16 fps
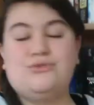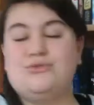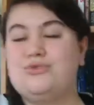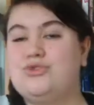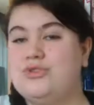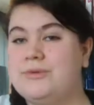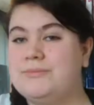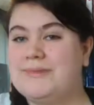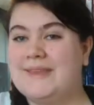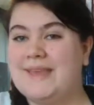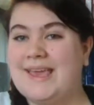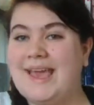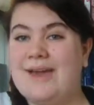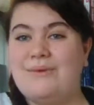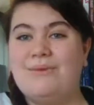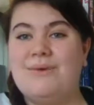you tripped to
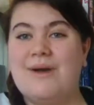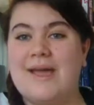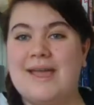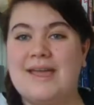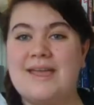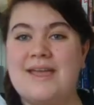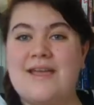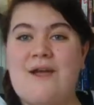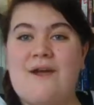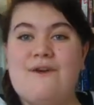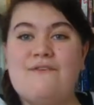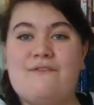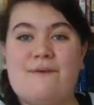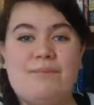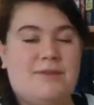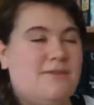get away
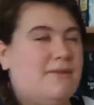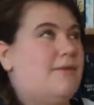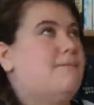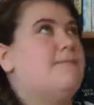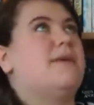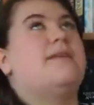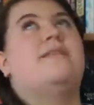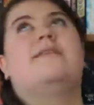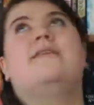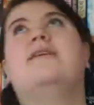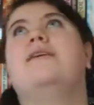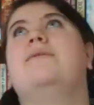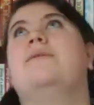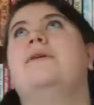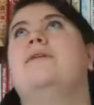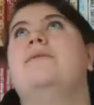from the zombies. So
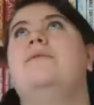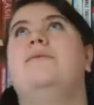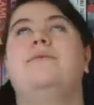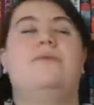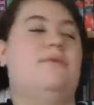here we are.